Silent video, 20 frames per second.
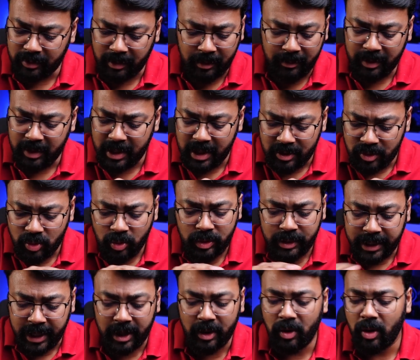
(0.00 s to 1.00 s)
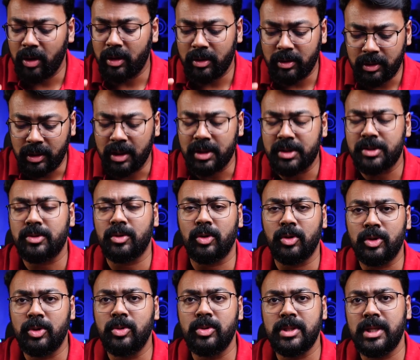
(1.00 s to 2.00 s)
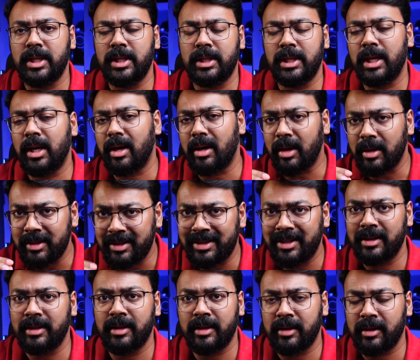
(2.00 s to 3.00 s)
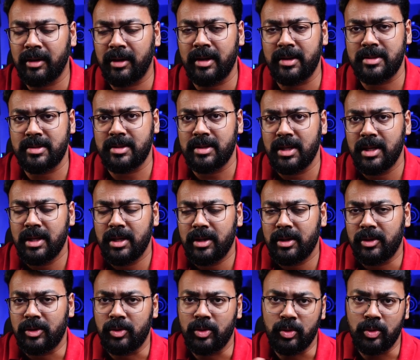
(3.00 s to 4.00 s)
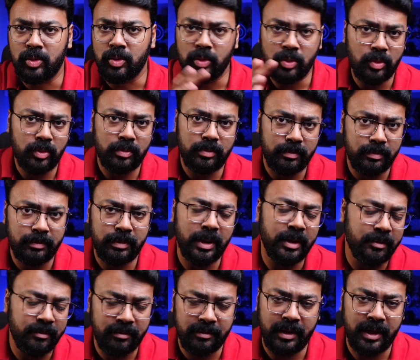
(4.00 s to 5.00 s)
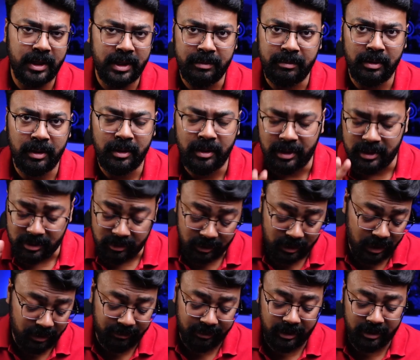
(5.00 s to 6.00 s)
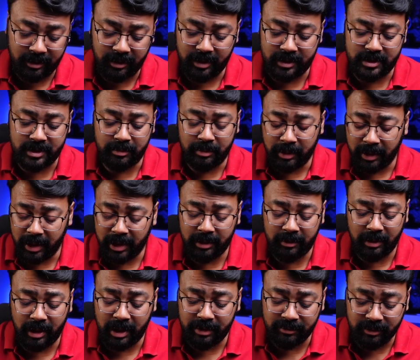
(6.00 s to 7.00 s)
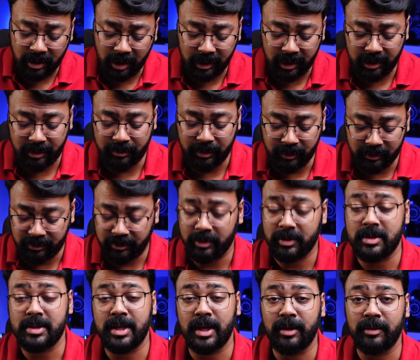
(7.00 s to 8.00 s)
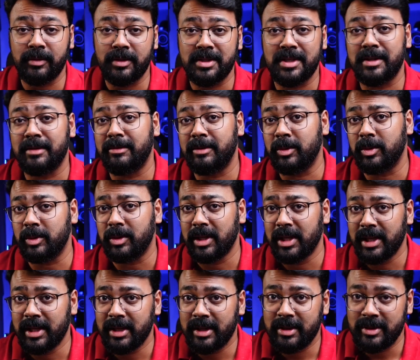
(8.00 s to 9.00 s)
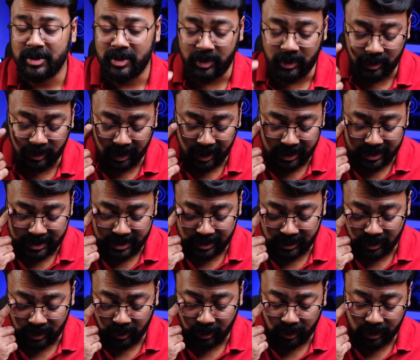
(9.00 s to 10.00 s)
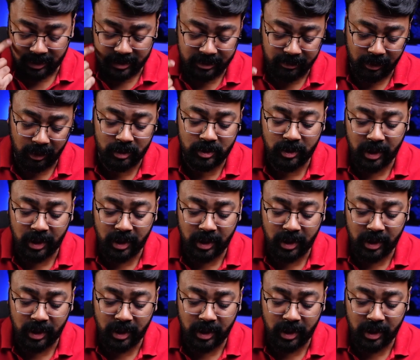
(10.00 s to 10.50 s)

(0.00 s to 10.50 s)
I mean, you cannot touch or use anything until and unless you do give an email address, which I find crazy. But anyway, I've done it for the sake of this review so you guys know what it's about.